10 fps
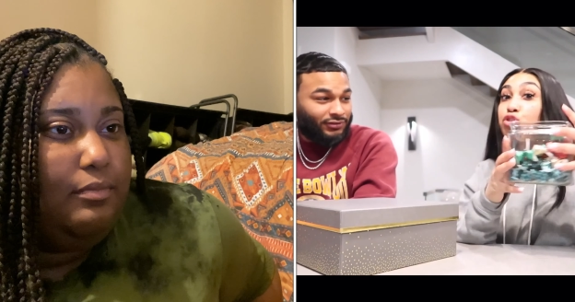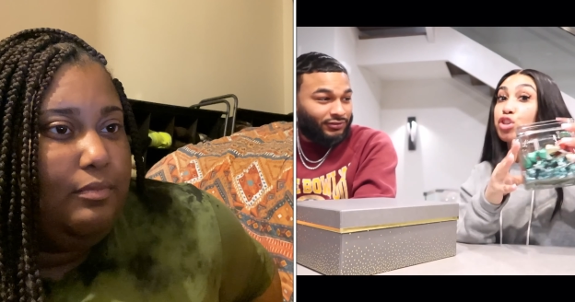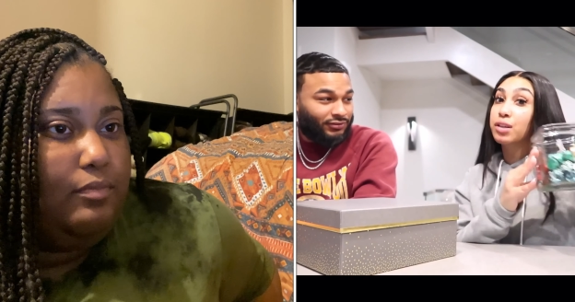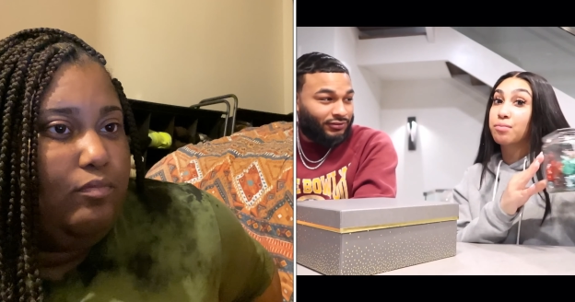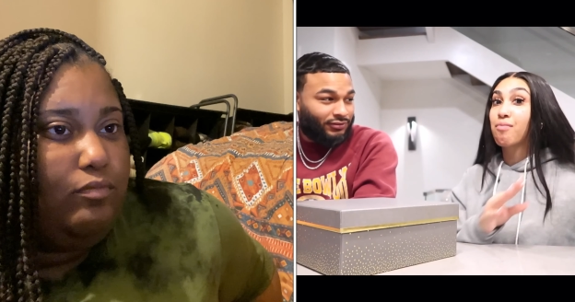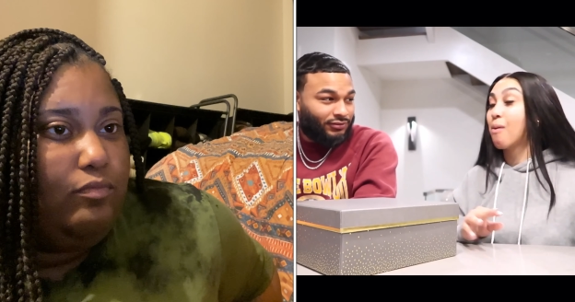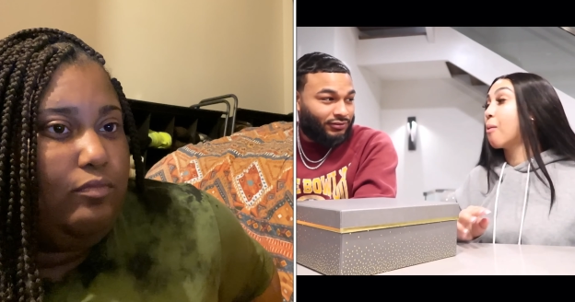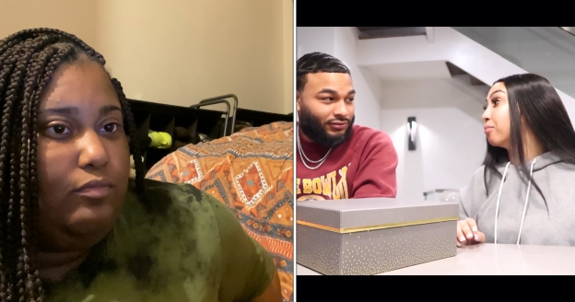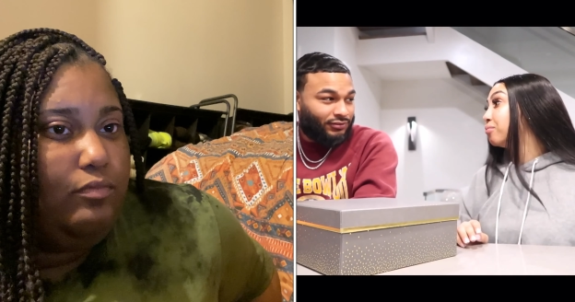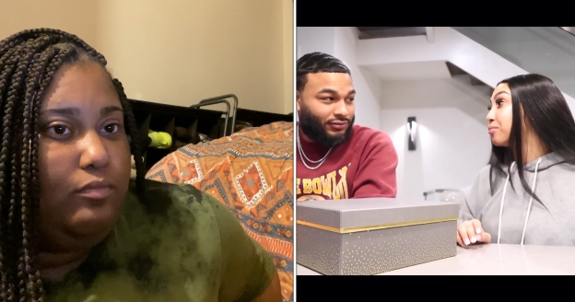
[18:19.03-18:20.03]
Speaker 1: We should.
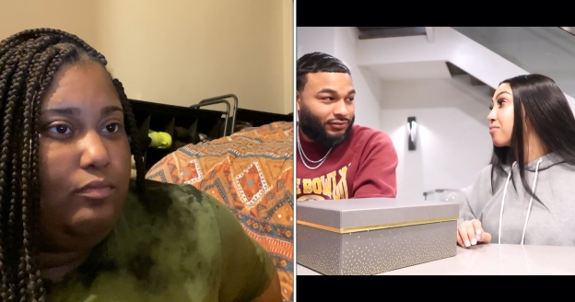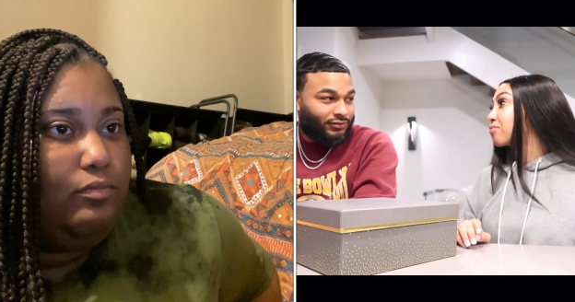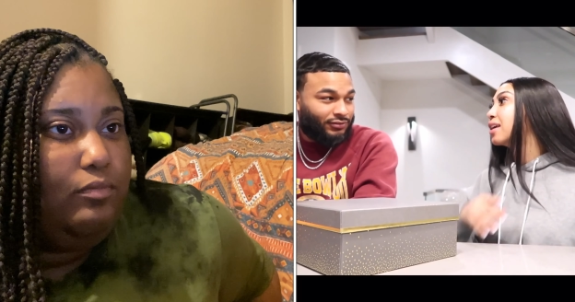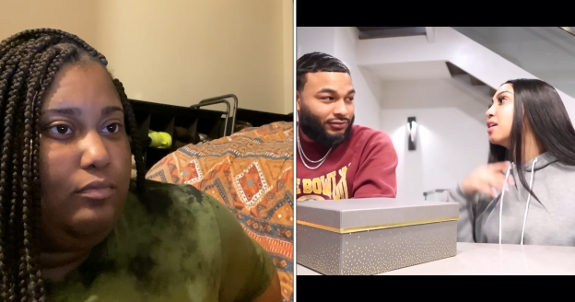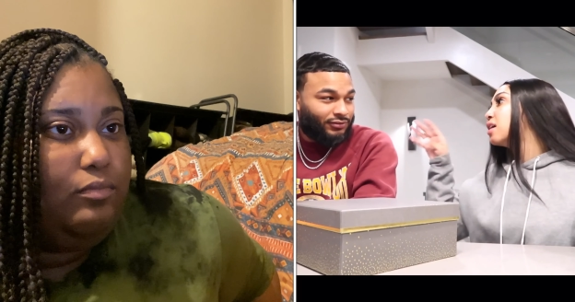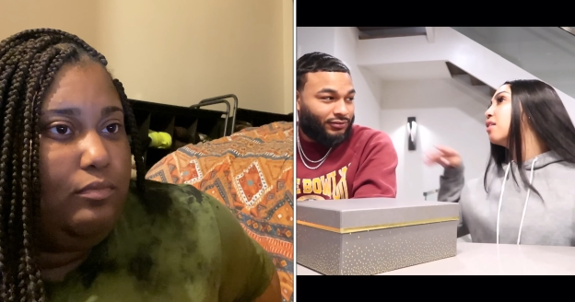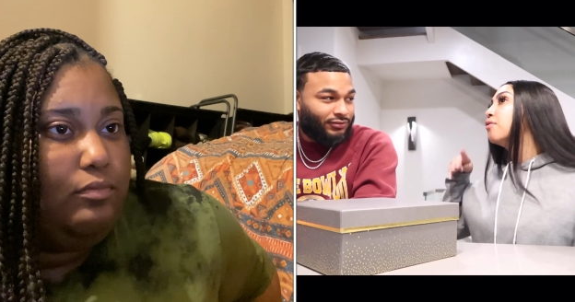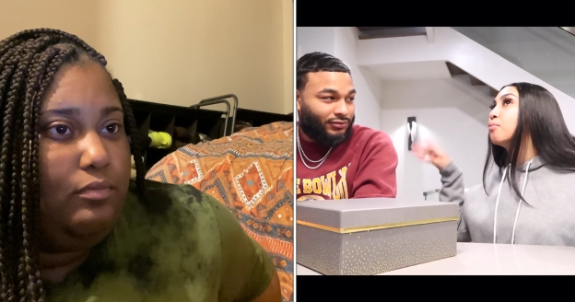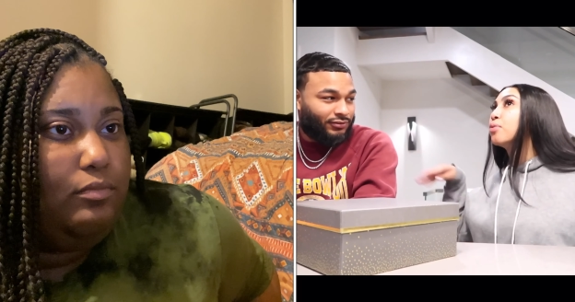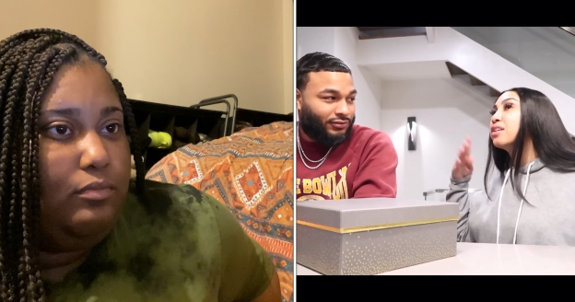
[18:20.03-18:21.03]
It,
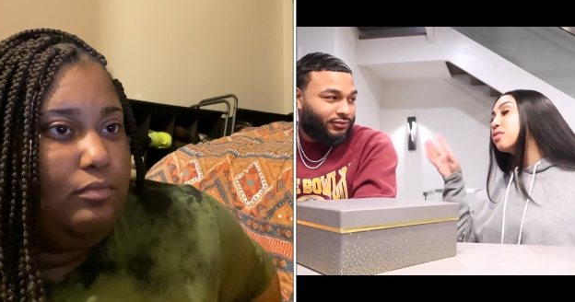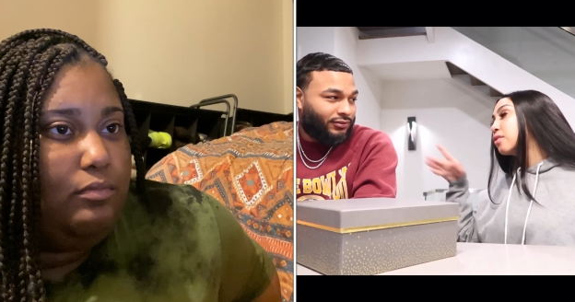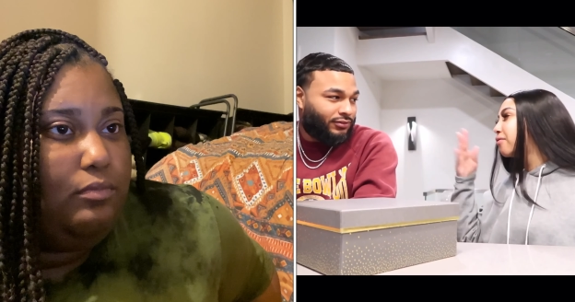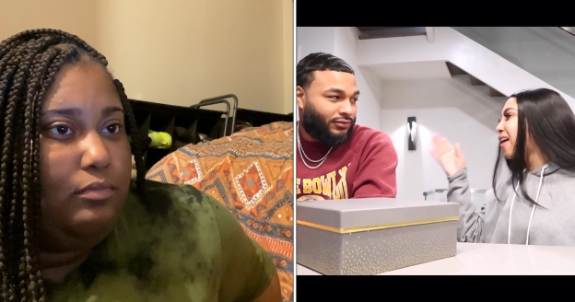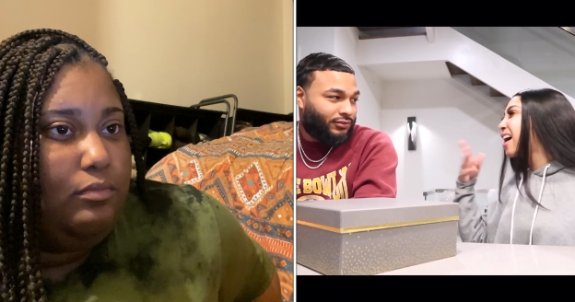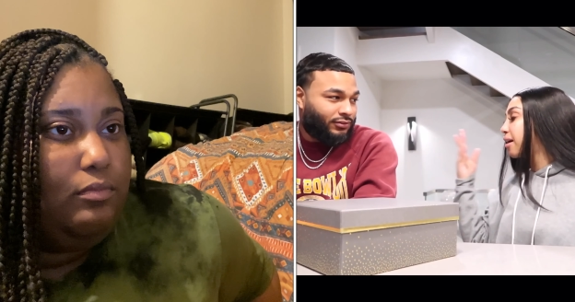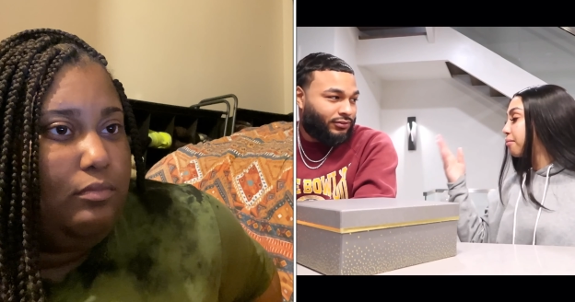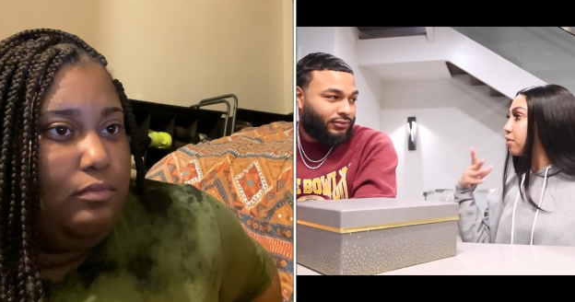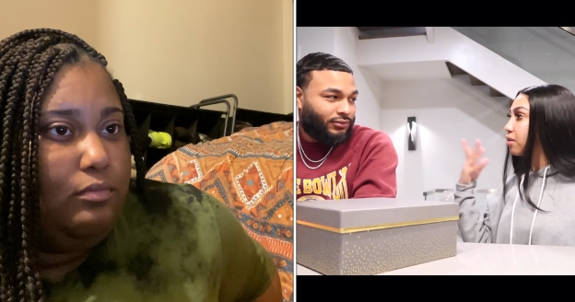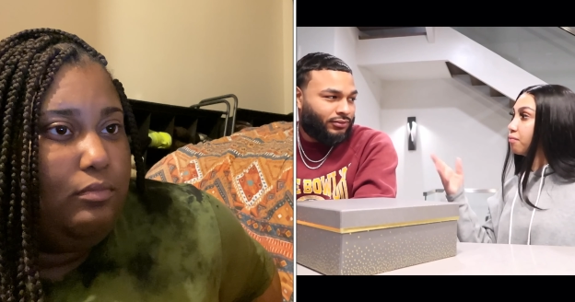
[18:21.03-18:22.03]
it brings the
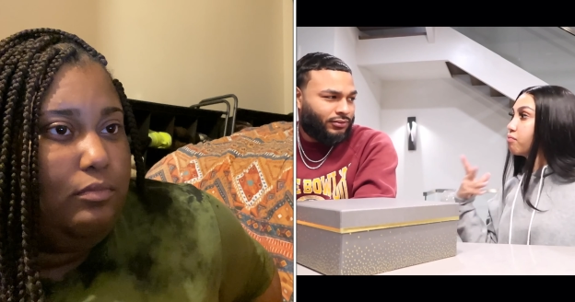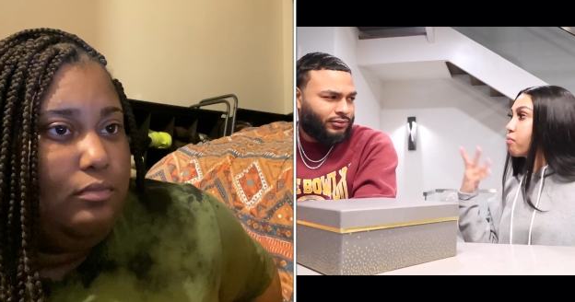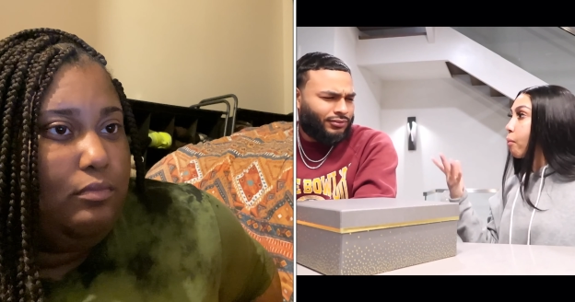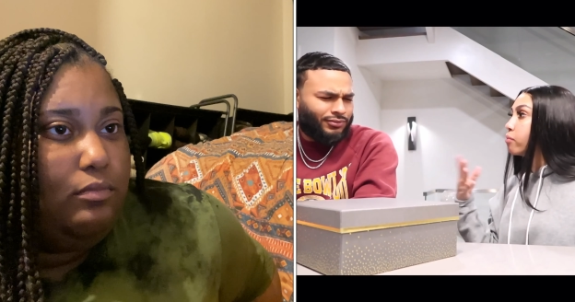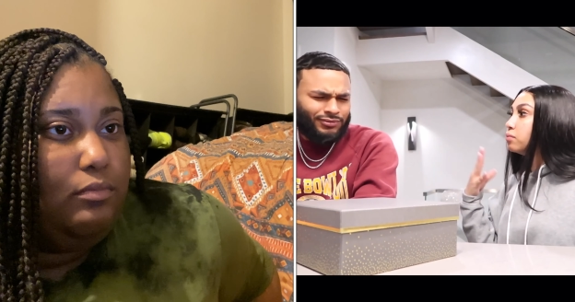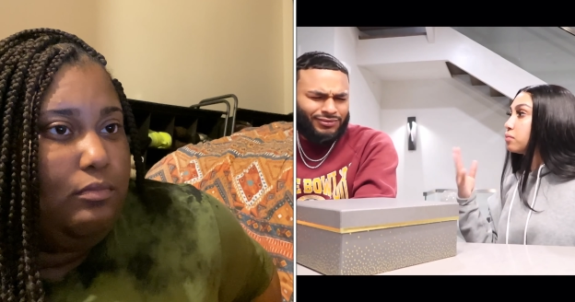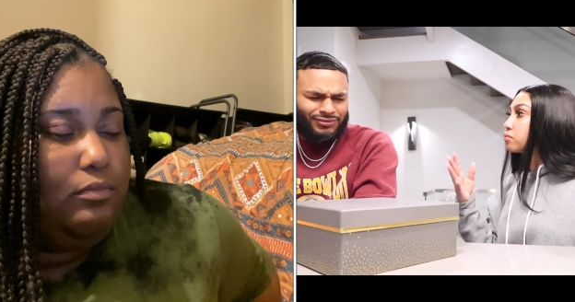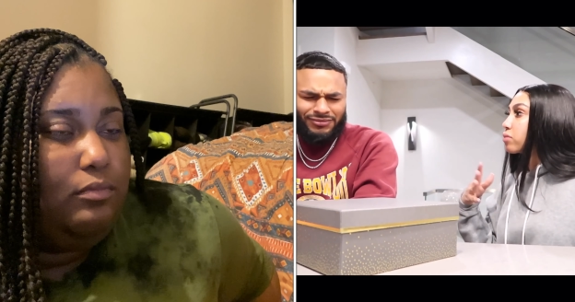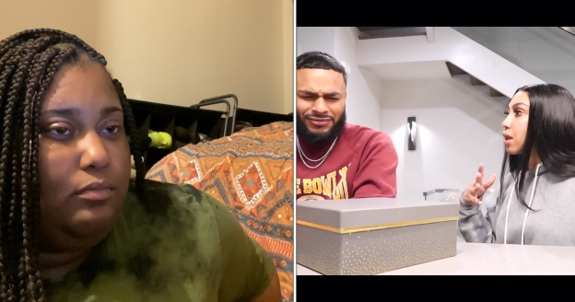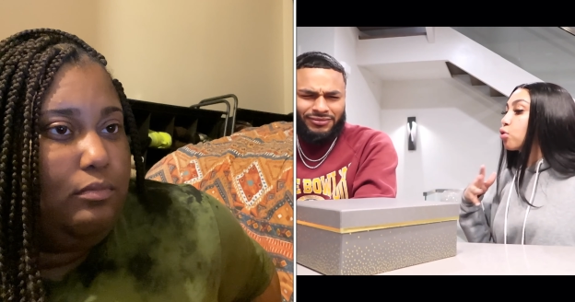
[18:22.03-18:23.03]
vibe,
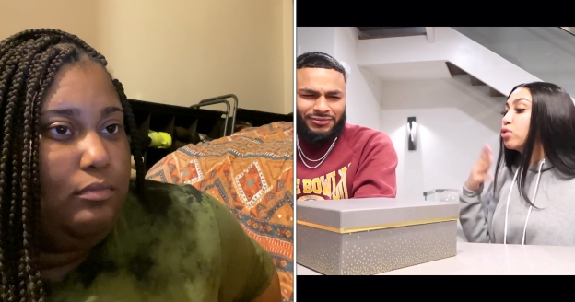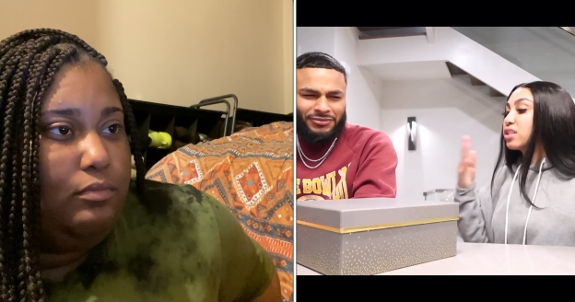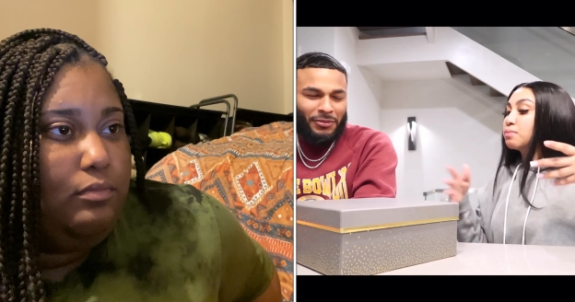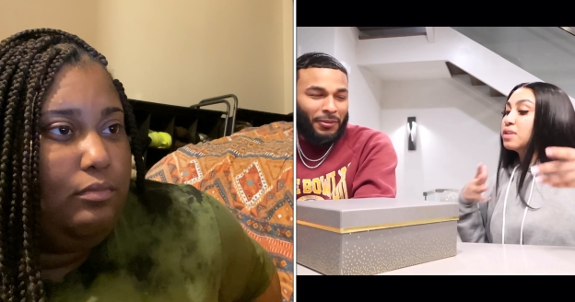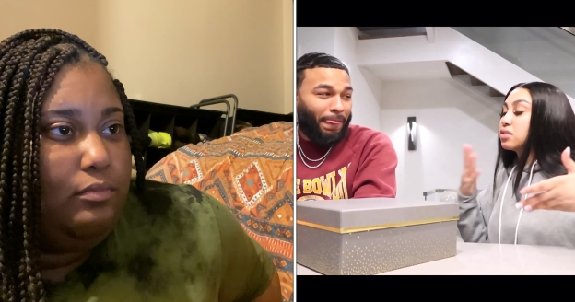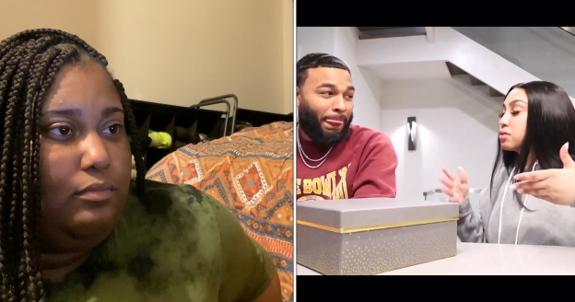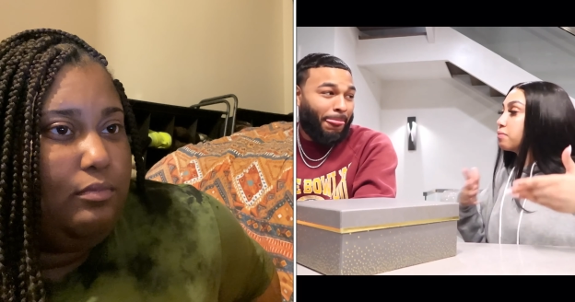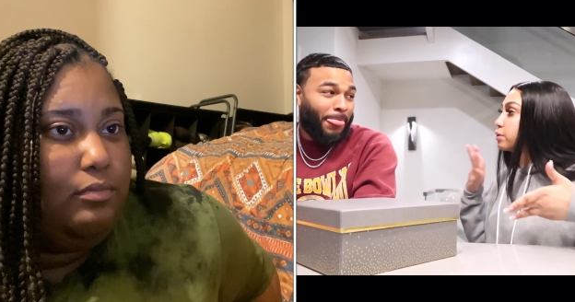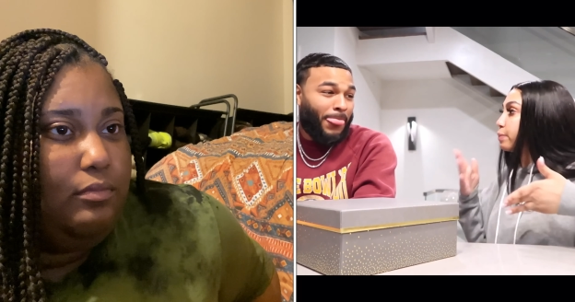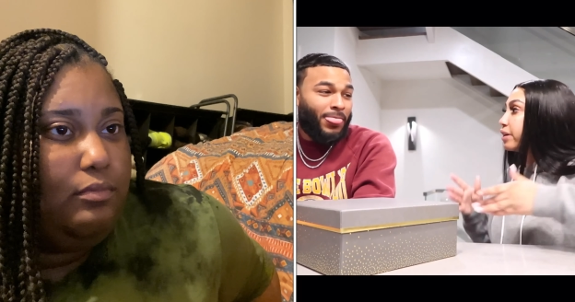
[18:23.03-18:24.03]
the
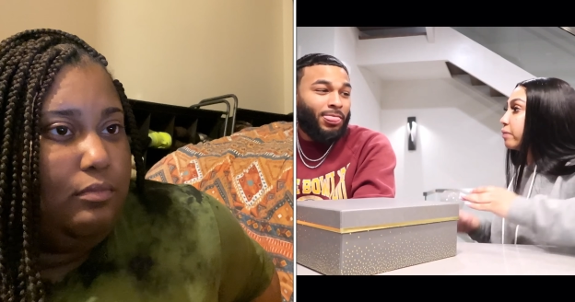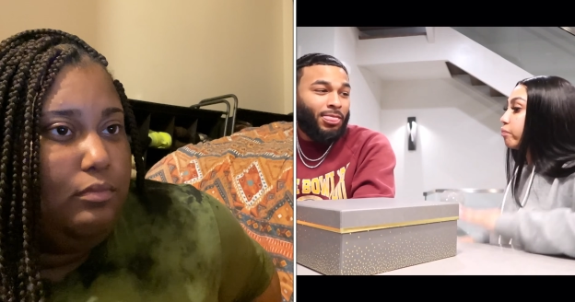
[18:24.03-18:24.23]
Christmas